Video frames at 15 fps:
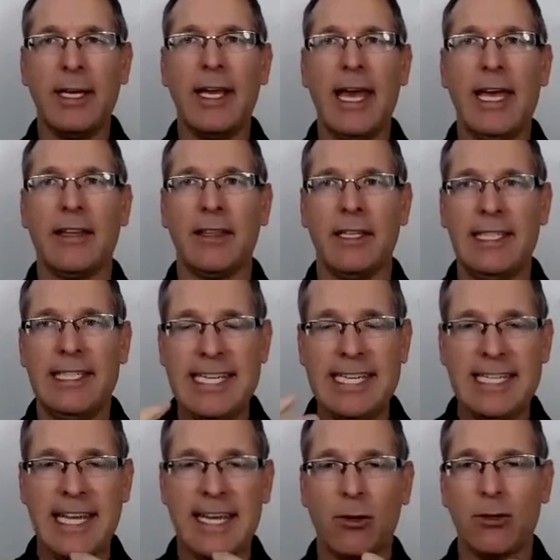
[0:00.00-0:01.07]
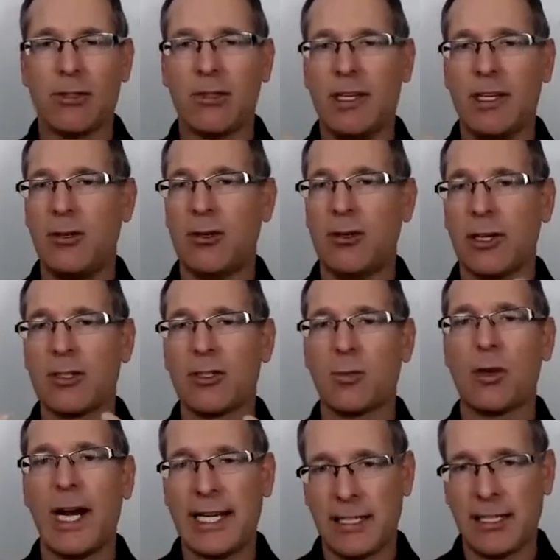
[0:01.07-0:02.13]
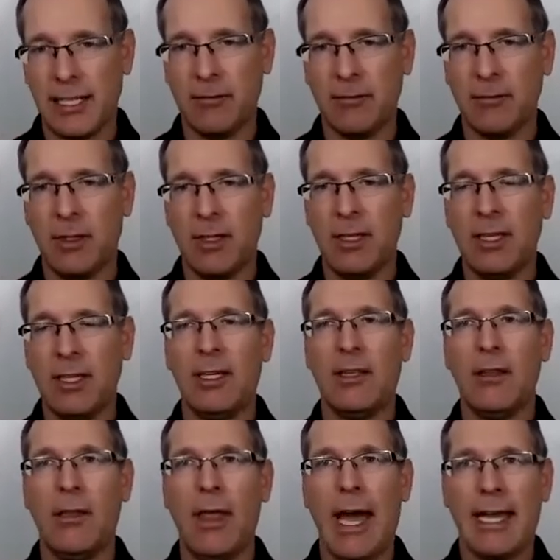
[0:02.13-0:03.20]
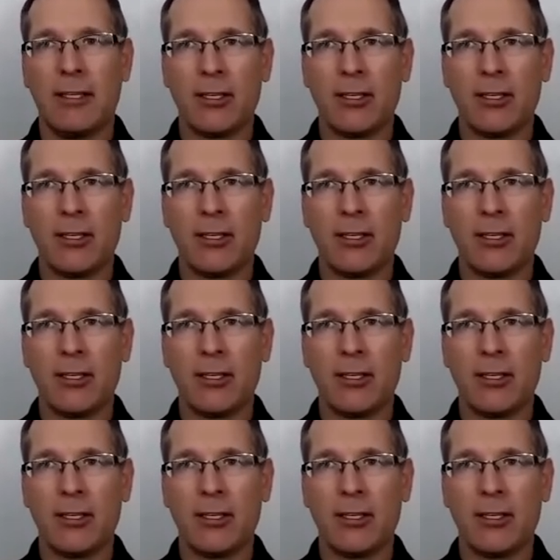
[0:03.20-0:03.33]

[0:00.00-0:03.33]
and the details that you're expressing. That's